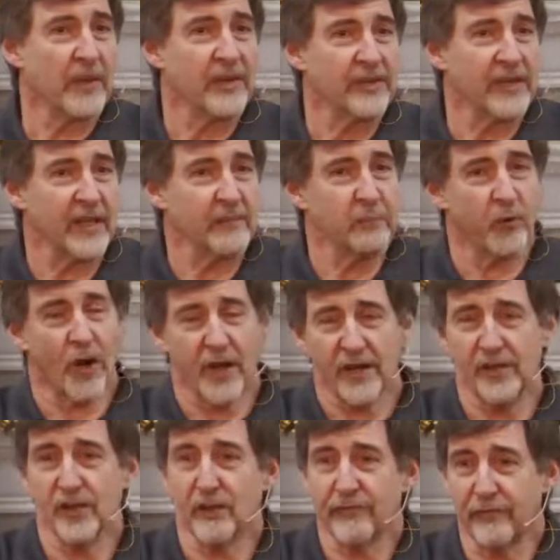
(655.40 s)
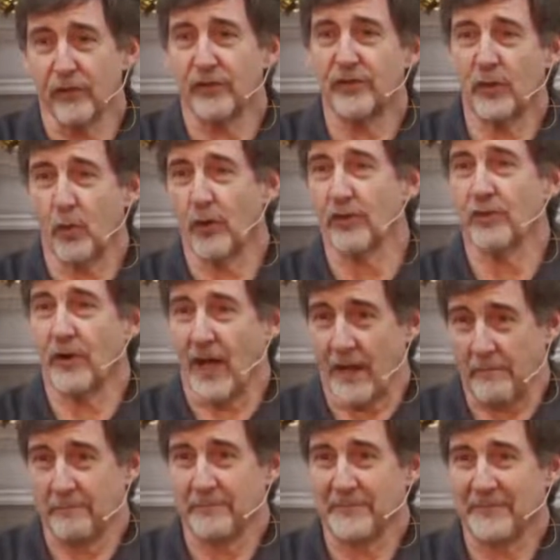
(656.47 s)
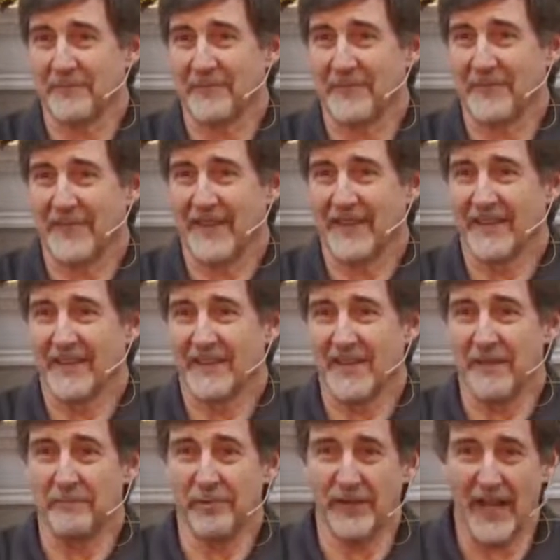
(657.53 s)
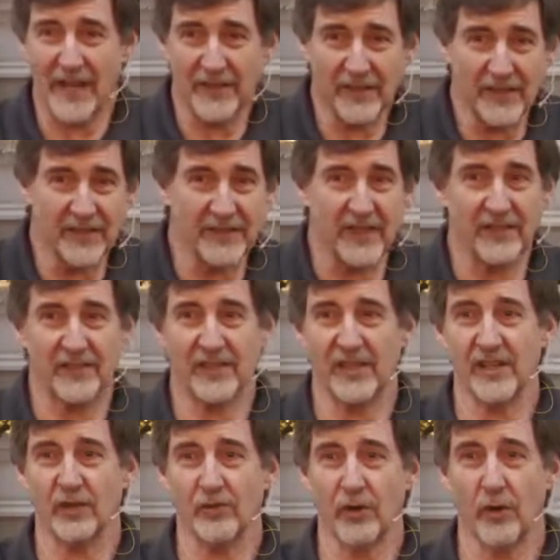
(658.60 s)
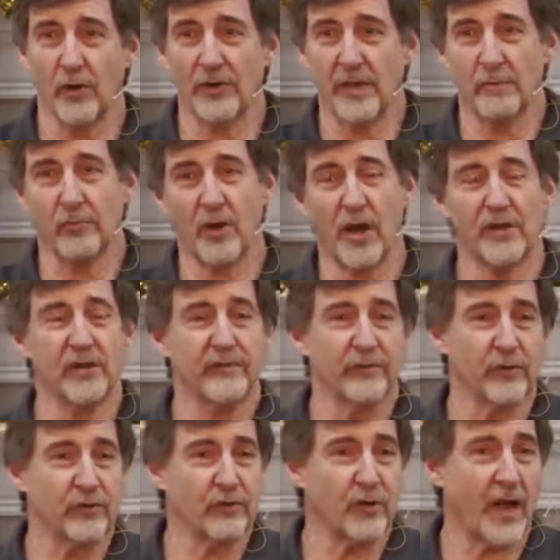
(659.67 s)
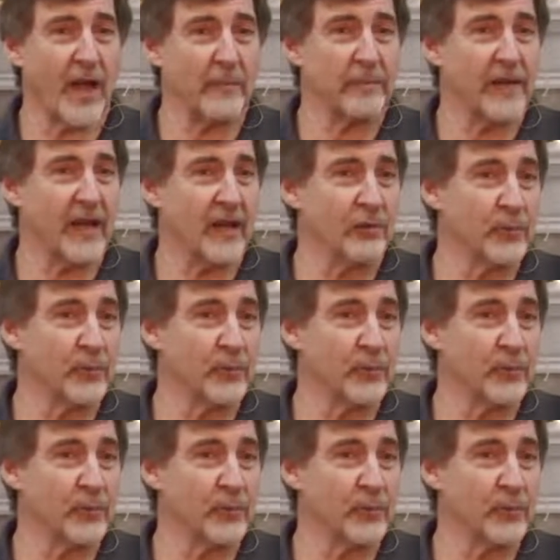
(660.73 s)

they brought in their first corn crop. They'd planted it, they'd seen it grown, they brought in their first crop and